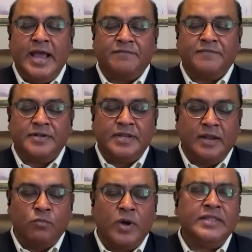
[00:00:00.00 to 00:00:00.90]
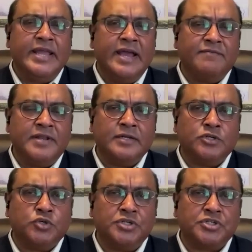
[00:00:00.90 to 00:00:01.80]
have done what they have
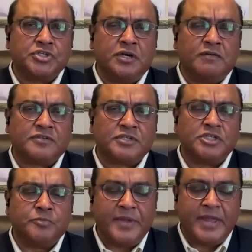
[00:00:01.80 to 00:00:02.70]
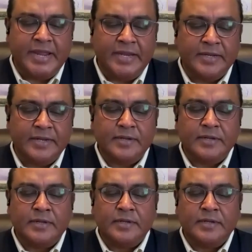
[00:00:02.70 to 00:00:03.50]
done to deserve such pain.